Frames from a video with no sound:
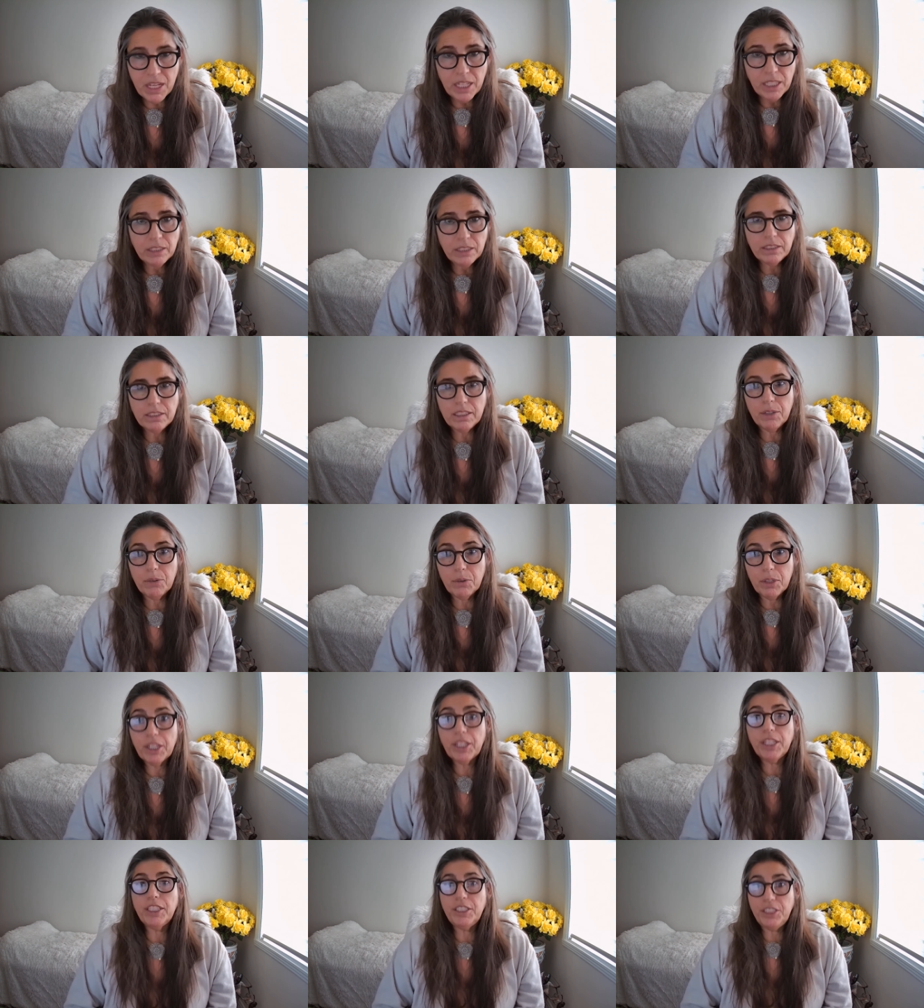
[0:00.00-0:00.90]
So
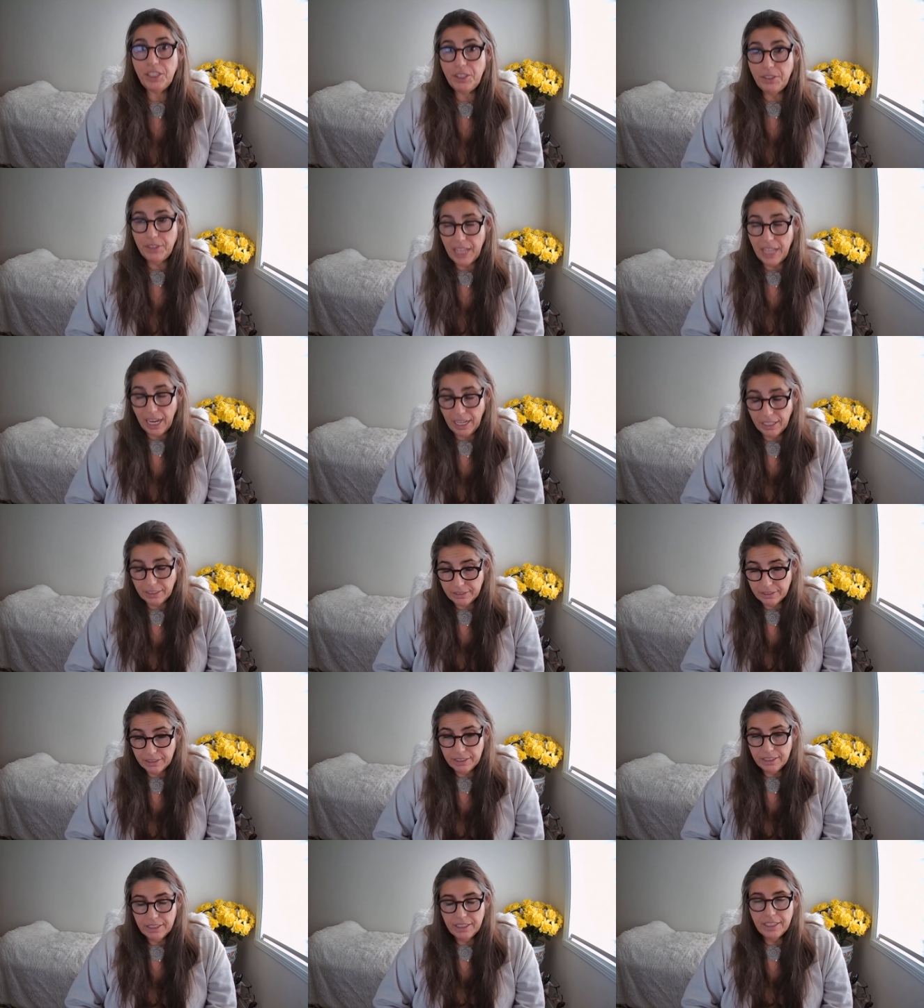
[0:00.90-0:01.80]
we're going to do that
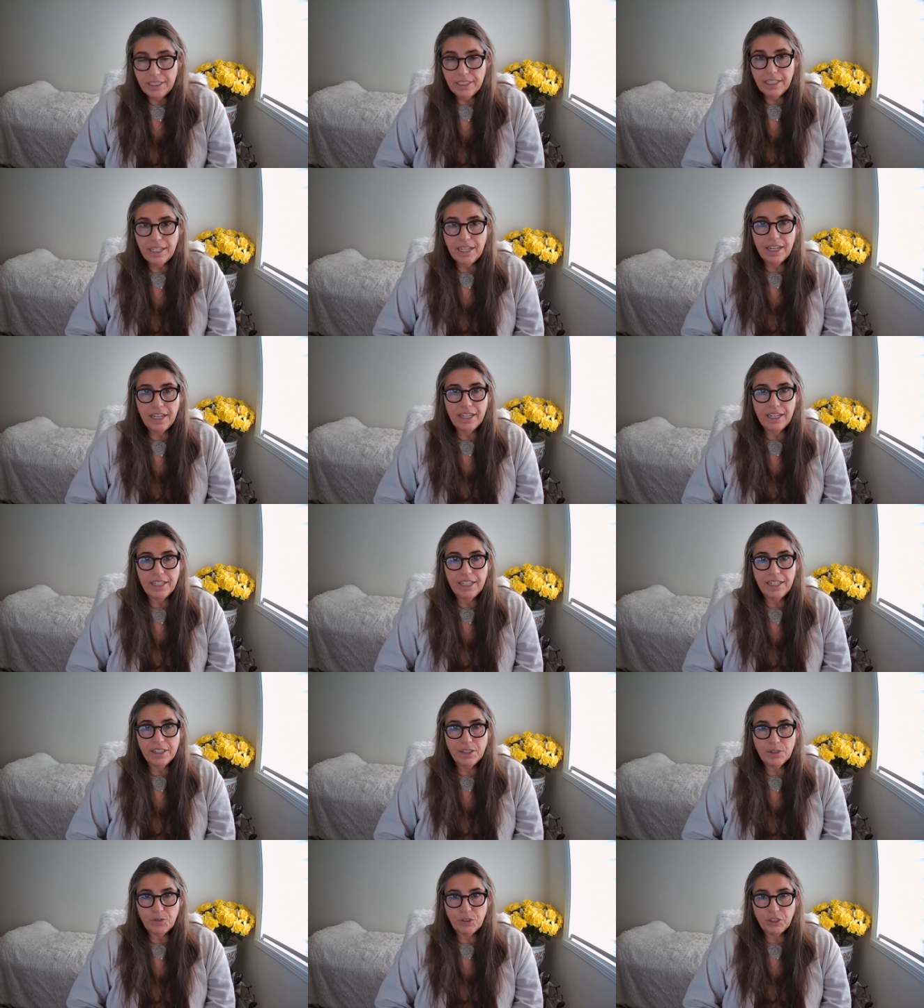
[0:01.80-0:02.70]
uh,
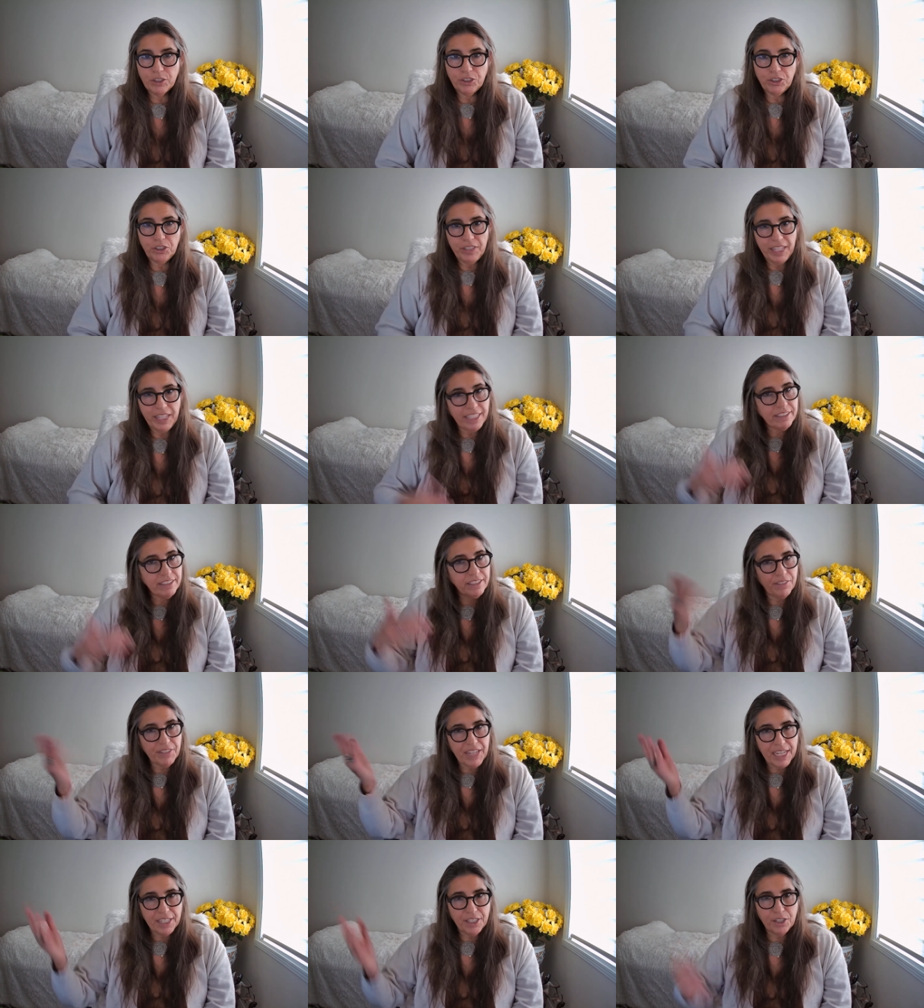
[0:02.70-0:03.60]
in the first two days. I've
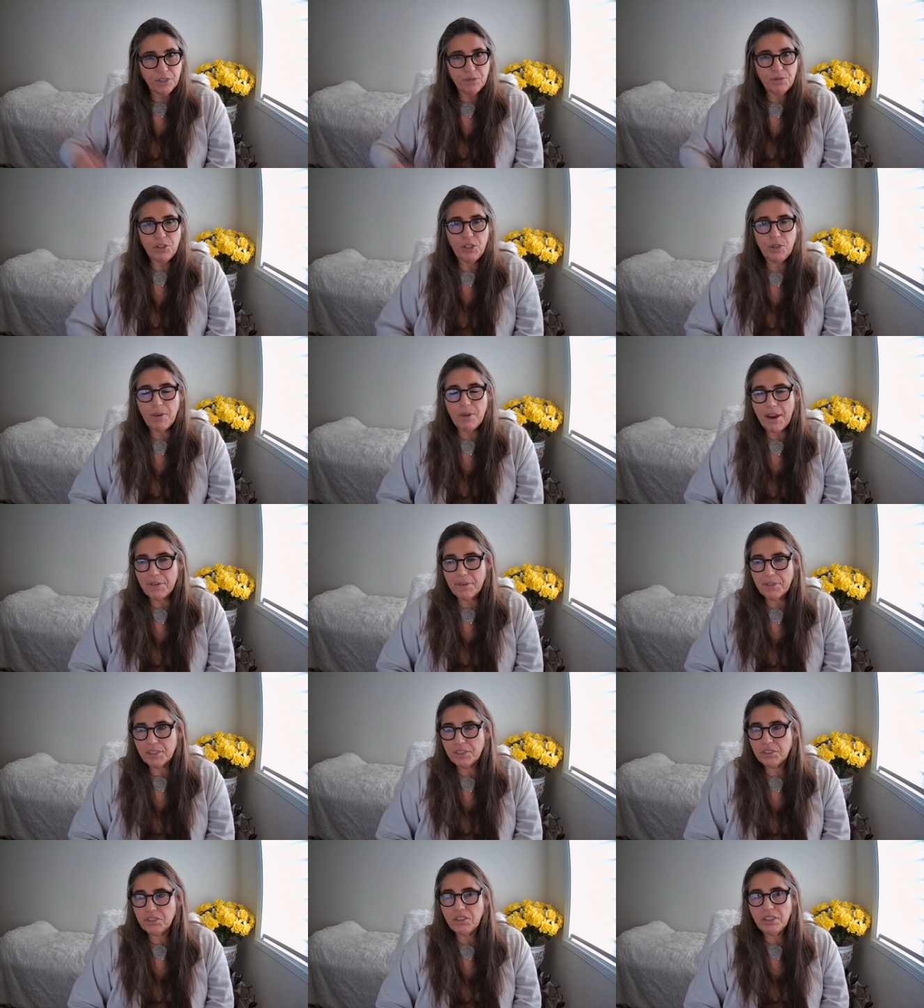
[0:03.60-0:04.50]
added a few
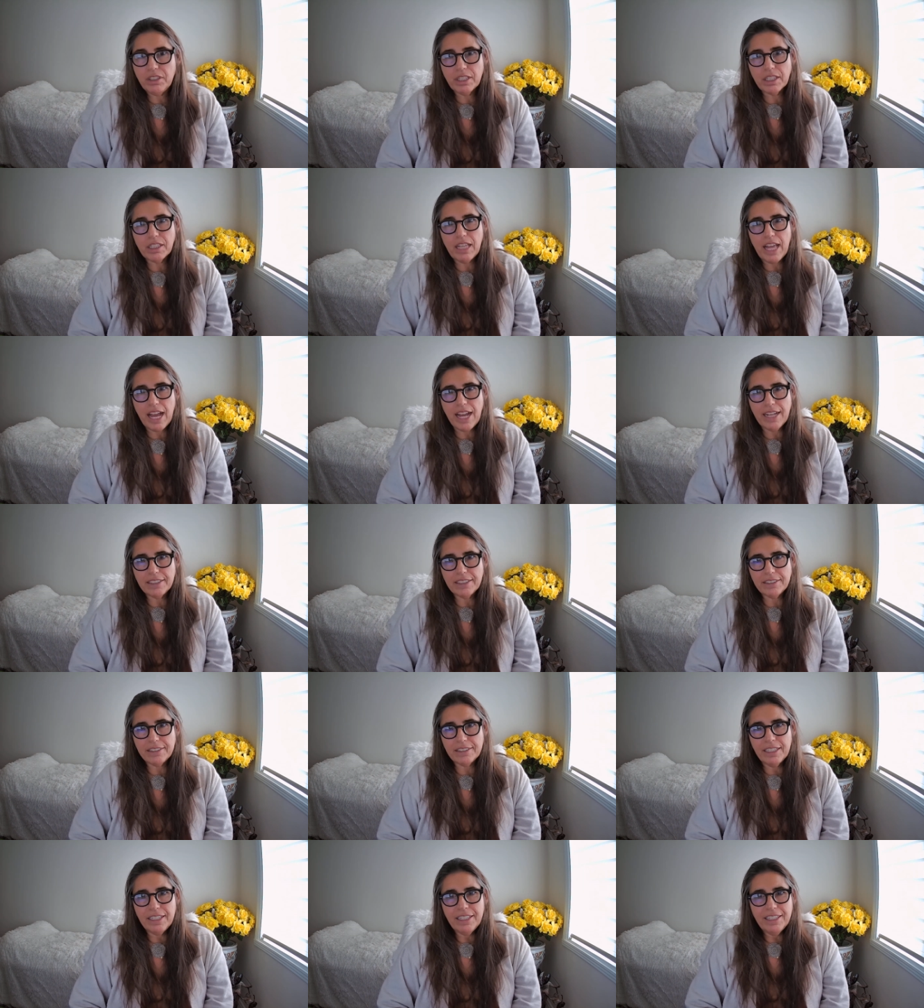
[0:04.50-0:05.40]
hours to the class.